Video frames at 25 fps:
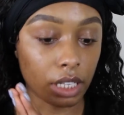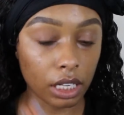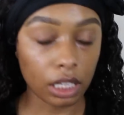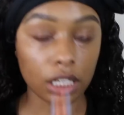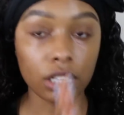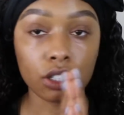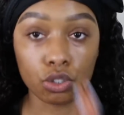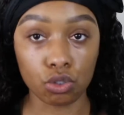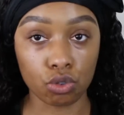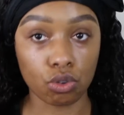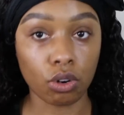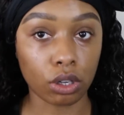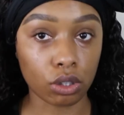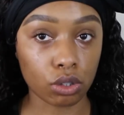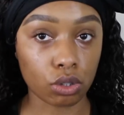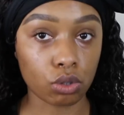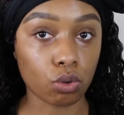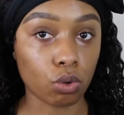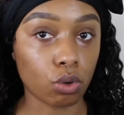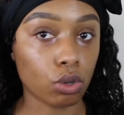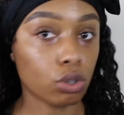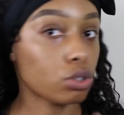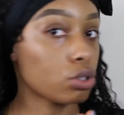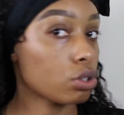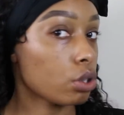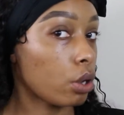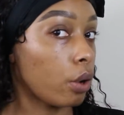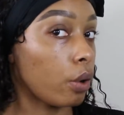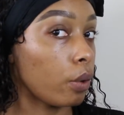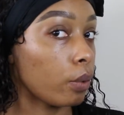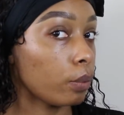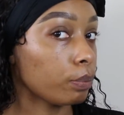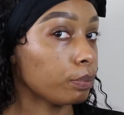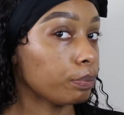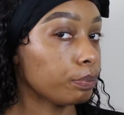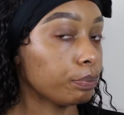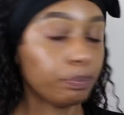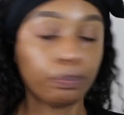is Drugstore, so.
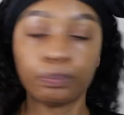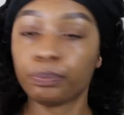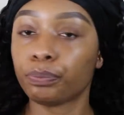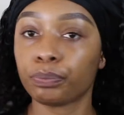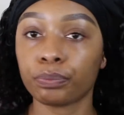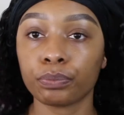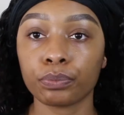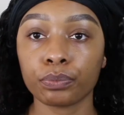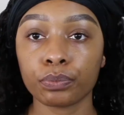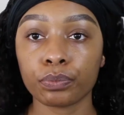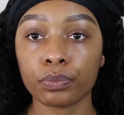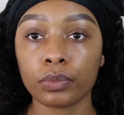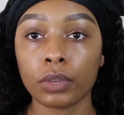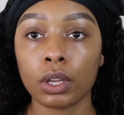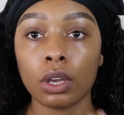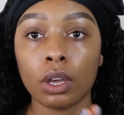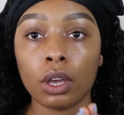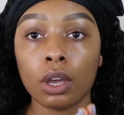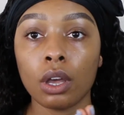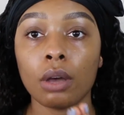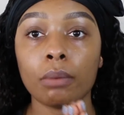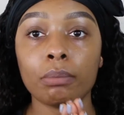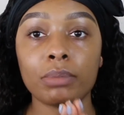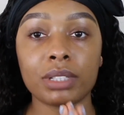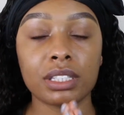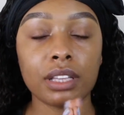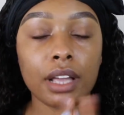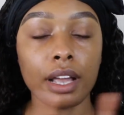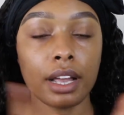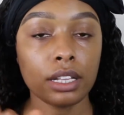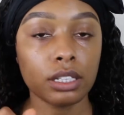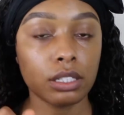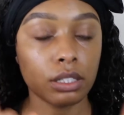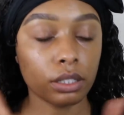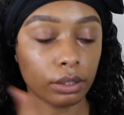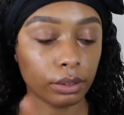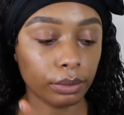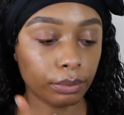
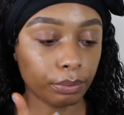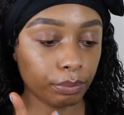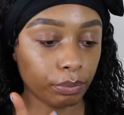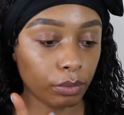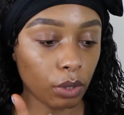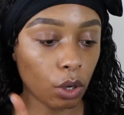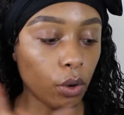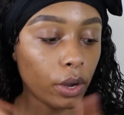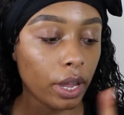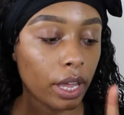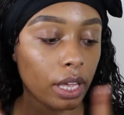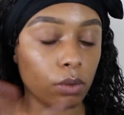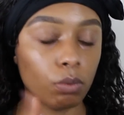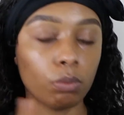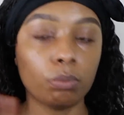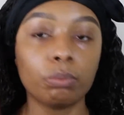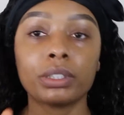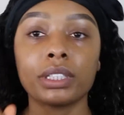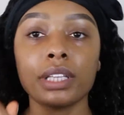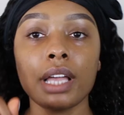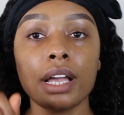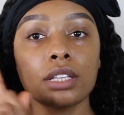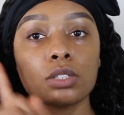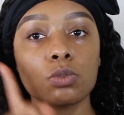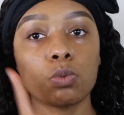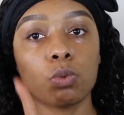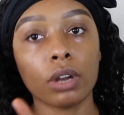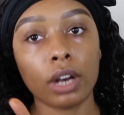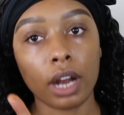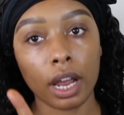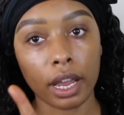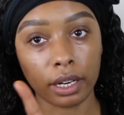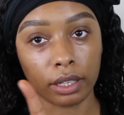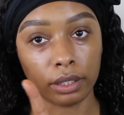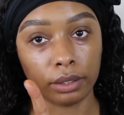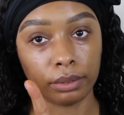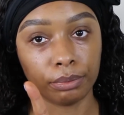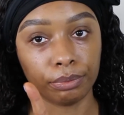Besides one
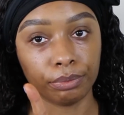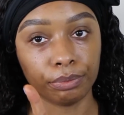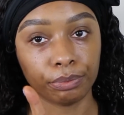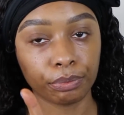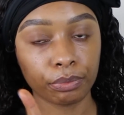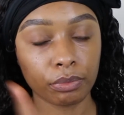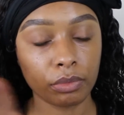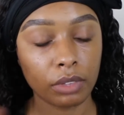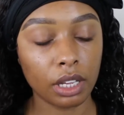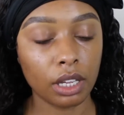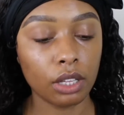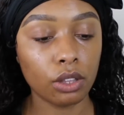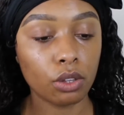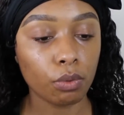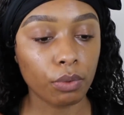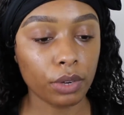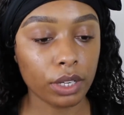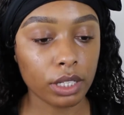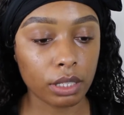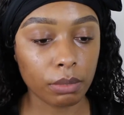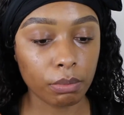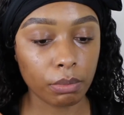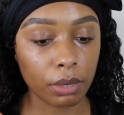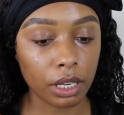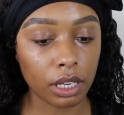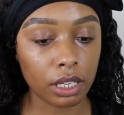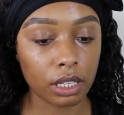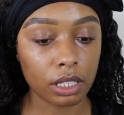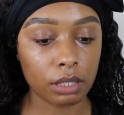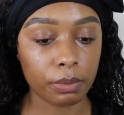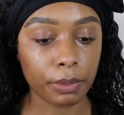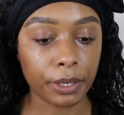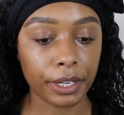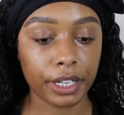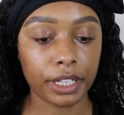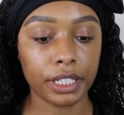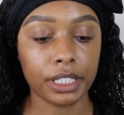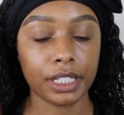item, and the reason being is
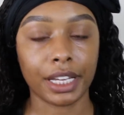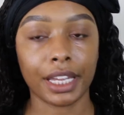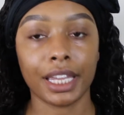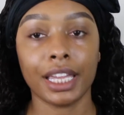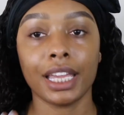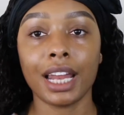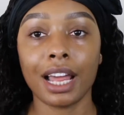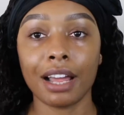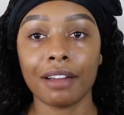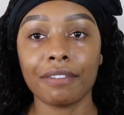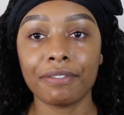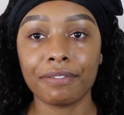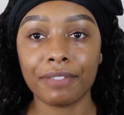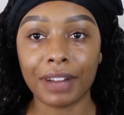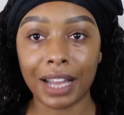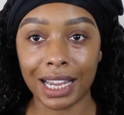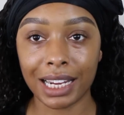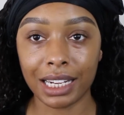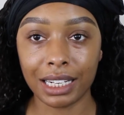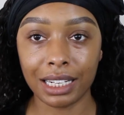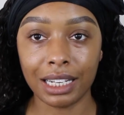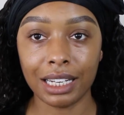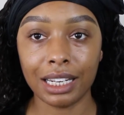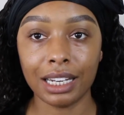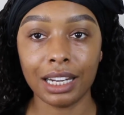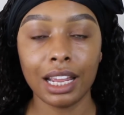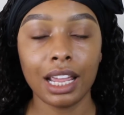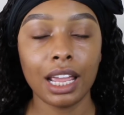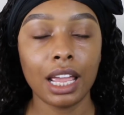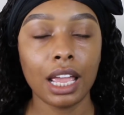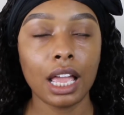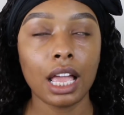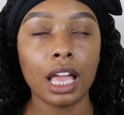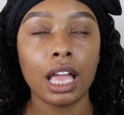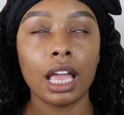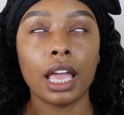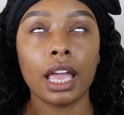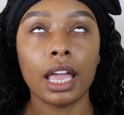because I cannot find it
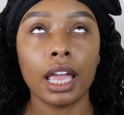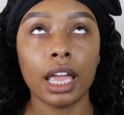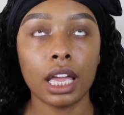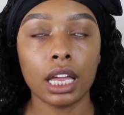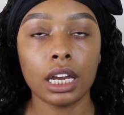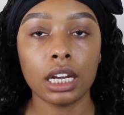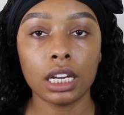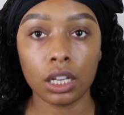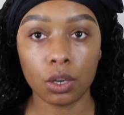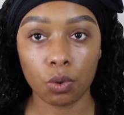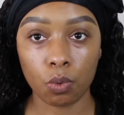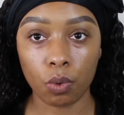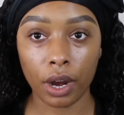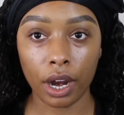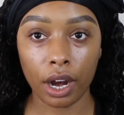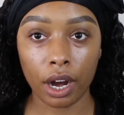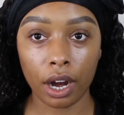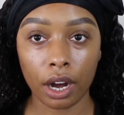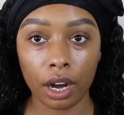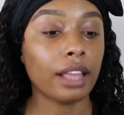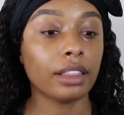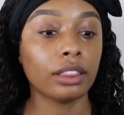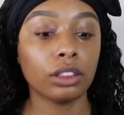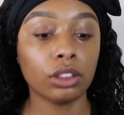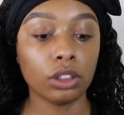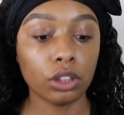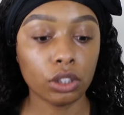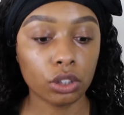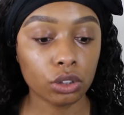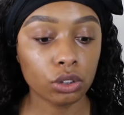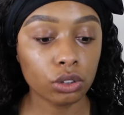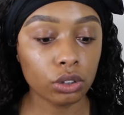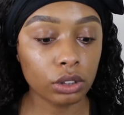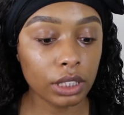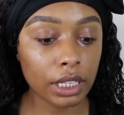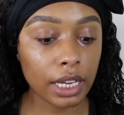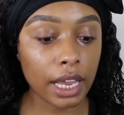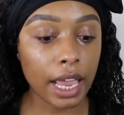anywhere. I
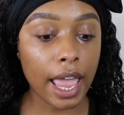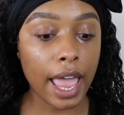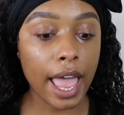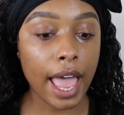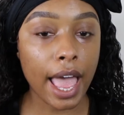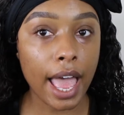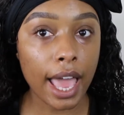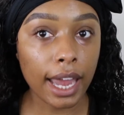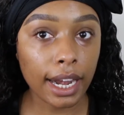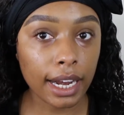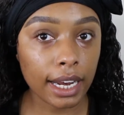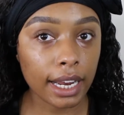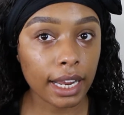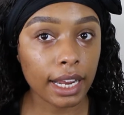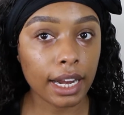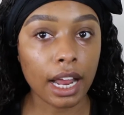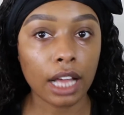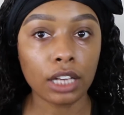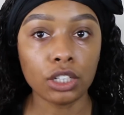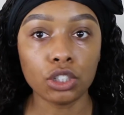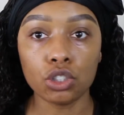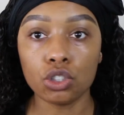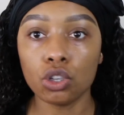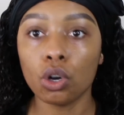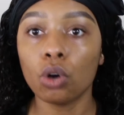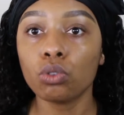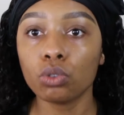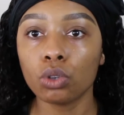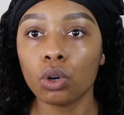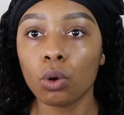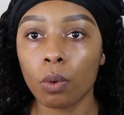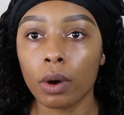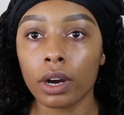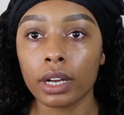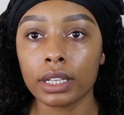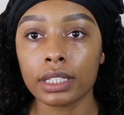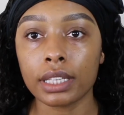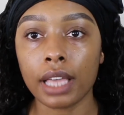literally had it and I don't know
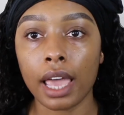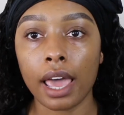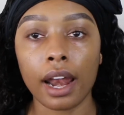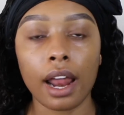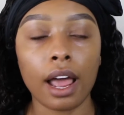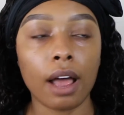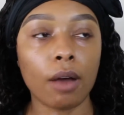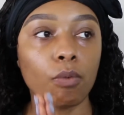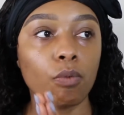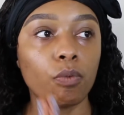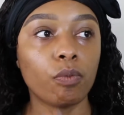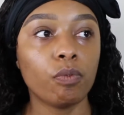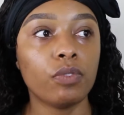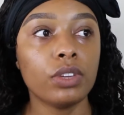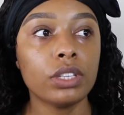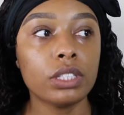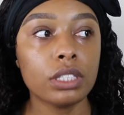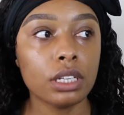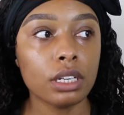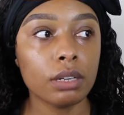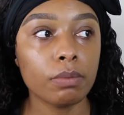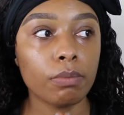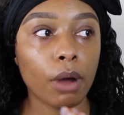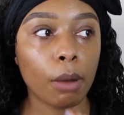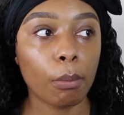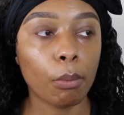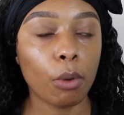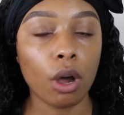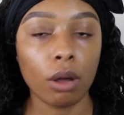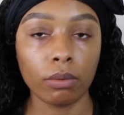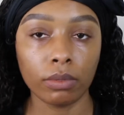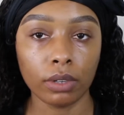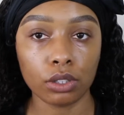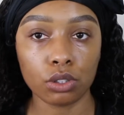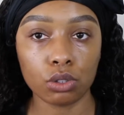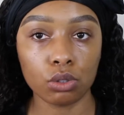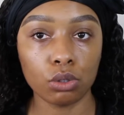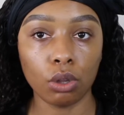where it's at. I visited my mom
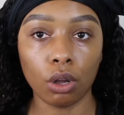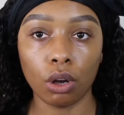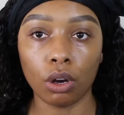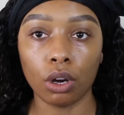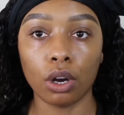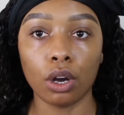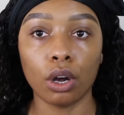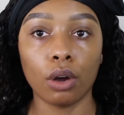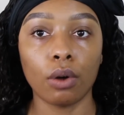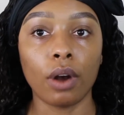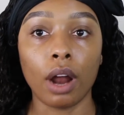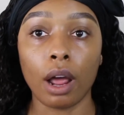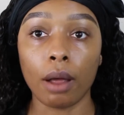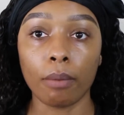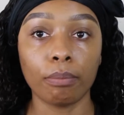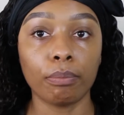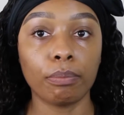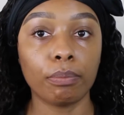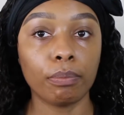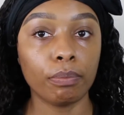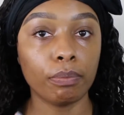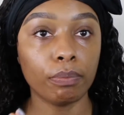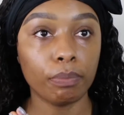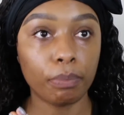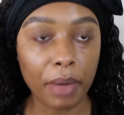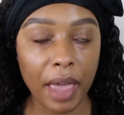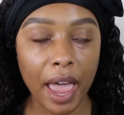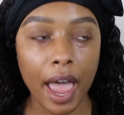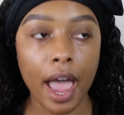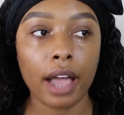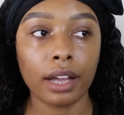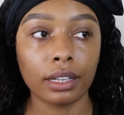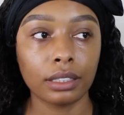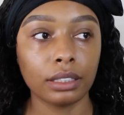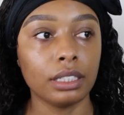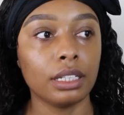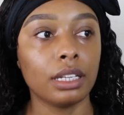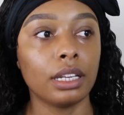not too long ago and I
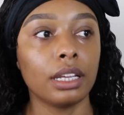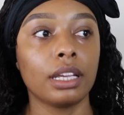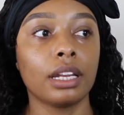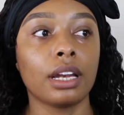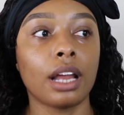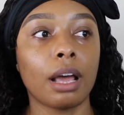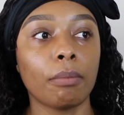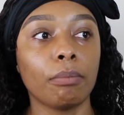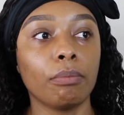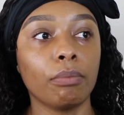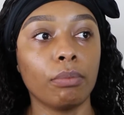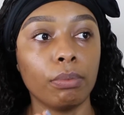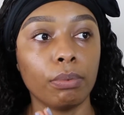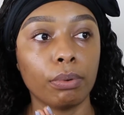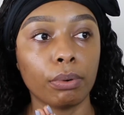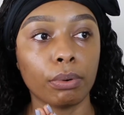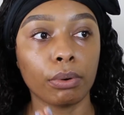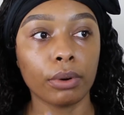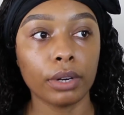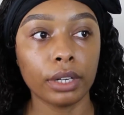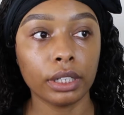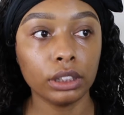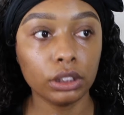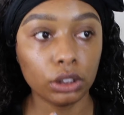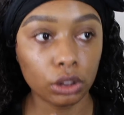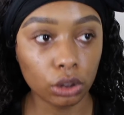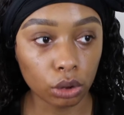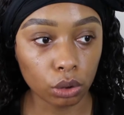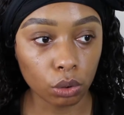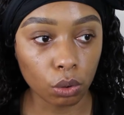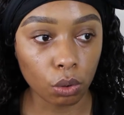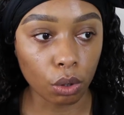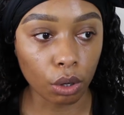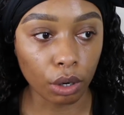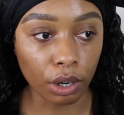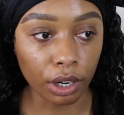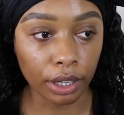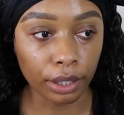packed it, and I'm pretty
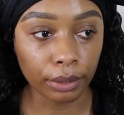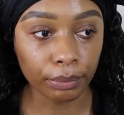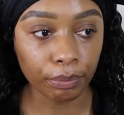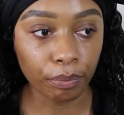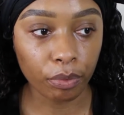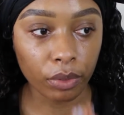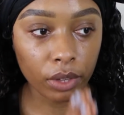sure,